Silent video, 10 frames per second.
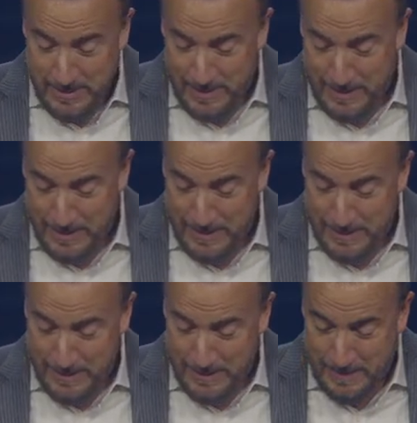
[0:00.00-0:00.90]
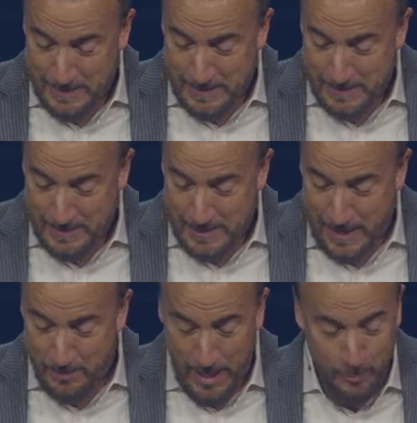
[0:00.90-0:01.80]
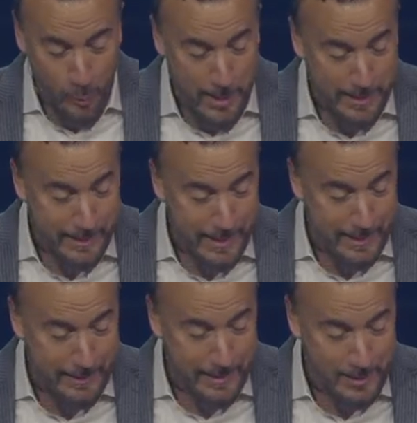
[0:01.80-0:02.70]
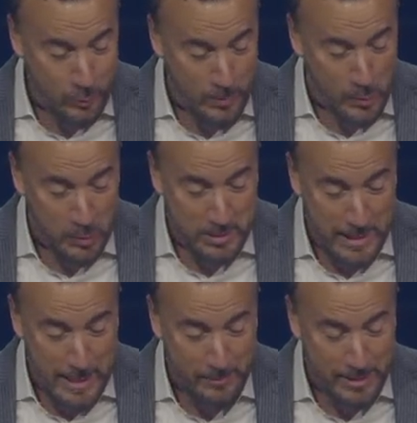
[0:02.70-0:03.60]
I'm ready to get in this one more time.